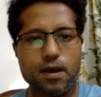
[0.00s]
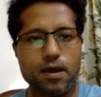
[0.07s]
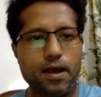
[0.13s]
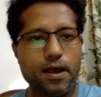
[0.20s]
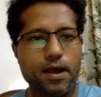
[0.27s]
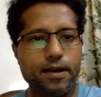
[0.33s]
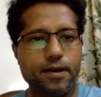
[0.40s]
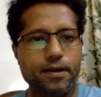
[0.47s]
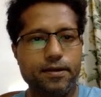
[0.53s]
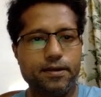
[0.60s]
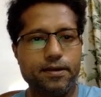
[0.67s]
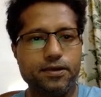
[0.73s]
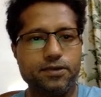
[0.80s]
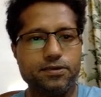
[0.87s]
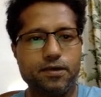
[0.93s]
and
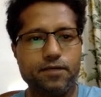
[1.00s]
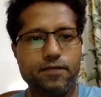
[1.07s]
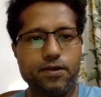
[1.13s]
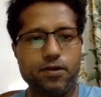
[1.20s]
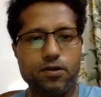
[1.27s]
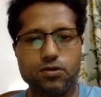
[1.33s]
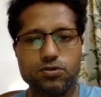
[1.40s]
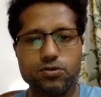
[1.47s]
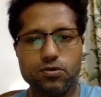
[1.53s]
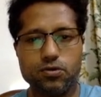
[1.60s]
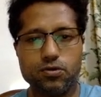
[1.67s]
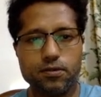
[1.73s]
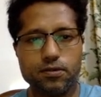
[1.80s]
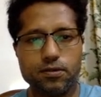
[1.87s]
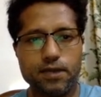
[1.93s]
it is given
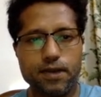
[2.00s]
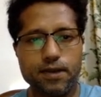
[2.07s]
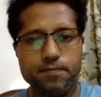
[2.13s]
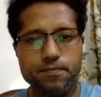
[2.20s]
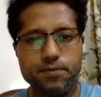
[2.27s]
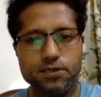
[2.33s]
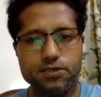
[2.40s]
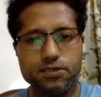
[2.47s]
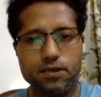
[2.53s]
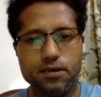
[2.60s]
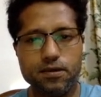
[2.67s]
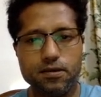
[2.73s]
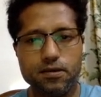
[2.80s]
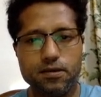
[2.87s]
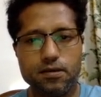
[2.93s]
also that
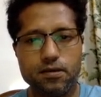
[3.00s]
BC